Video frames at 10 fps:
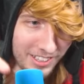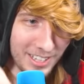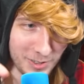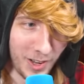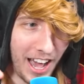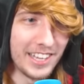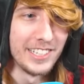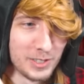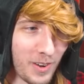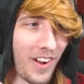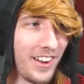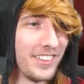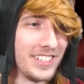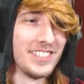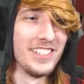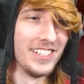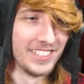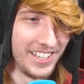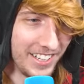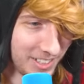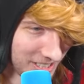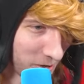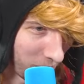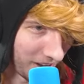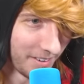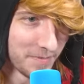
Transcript: this one, uh, this one right here. This is this is it. You'll see one.